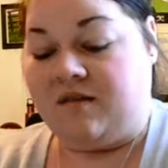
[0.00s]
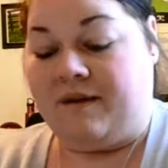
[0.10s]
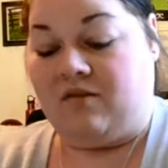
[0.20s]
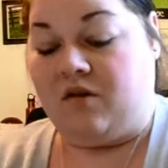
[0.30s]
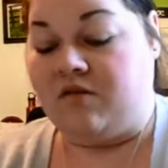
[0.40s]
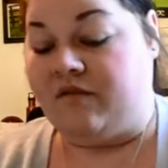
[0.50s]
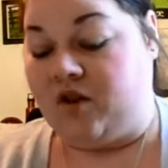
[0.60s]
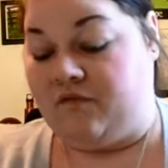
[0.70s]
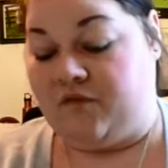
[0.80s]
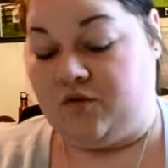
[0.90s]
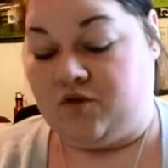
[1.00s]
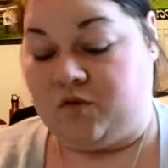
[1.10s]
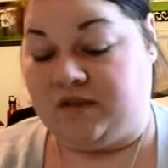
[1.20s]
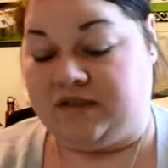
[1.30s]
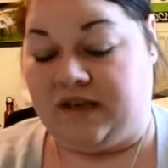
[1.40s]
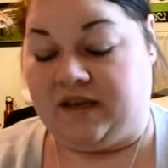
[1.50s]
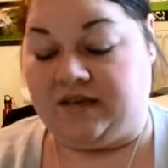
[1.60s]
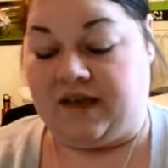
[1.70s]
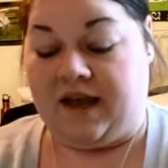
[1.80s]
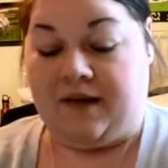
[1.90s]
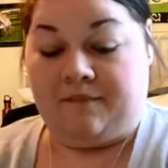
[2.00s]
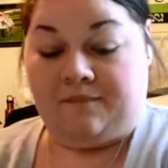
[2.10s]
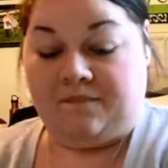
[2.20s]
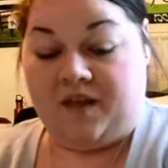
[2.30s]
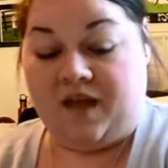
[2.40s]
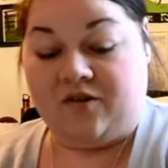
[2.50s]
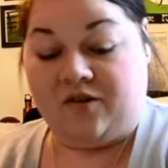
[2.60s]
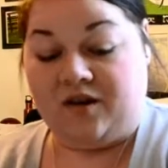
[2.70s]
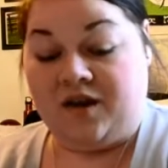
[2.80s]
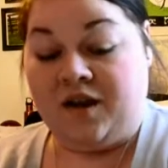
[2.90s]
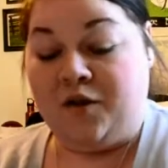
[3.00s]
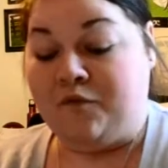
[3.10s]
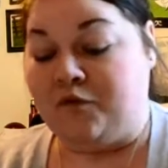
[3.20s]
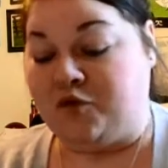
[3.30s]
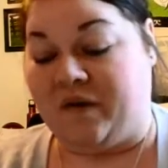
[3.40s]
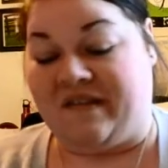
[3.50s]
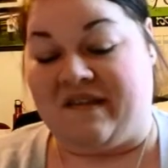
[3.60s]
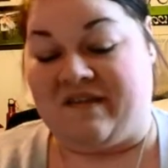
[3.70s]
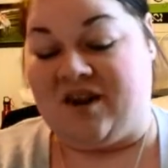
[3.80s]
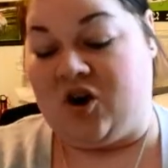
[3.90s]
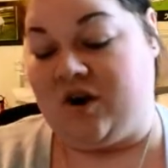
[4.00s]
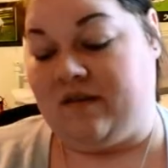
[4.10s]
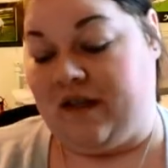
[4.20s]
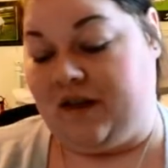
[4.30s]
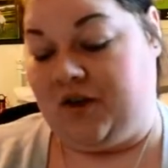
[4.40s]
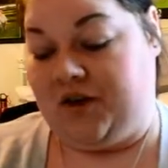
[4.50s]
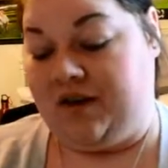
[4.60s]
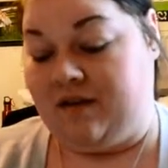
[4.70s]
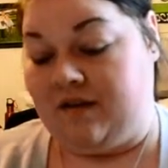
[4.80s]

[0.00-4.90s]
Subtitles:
about loads of good food choices, other food choices that aren't that good.